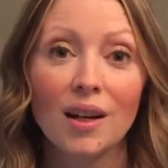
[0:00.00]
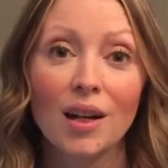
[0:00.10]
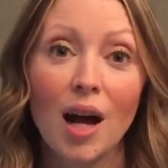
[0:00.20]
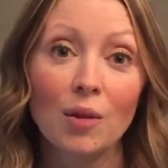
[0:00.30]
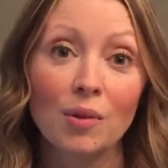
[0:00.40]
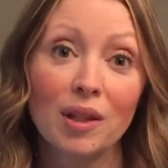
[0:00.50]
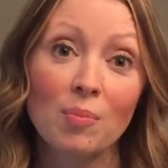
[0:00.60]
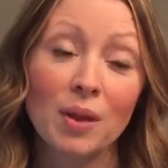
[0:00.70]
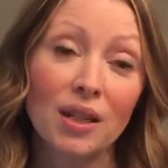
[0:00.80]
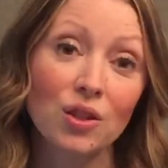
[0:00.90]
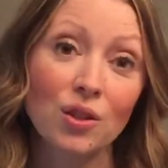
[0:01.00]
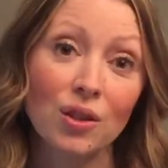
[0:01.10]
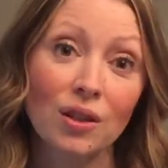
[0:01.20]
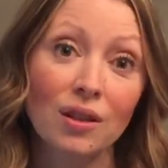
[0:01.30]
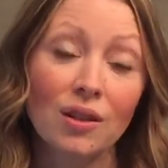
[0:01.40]
coloring a
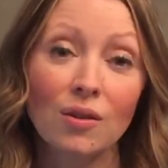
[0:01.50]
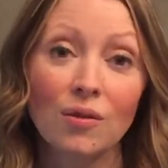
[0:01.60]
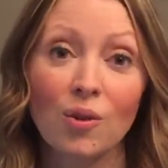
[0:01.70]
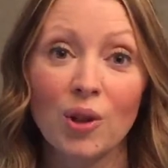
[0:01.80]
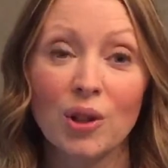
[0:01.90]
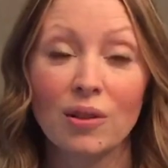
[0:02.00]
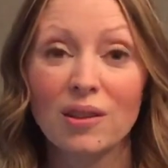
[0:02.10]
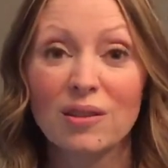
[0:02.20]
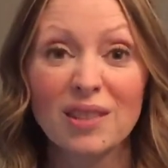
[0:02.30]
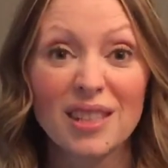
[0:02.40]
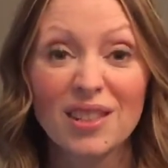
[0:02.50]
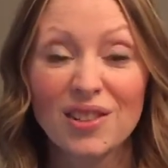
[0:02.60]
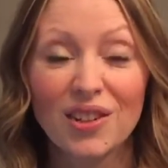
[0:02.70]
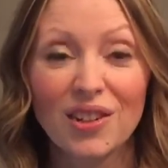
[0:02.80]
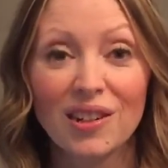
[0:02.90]
picture for your little
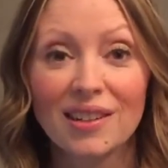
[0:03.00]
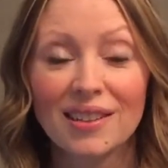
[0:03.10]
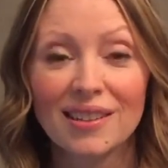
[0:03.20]
sister,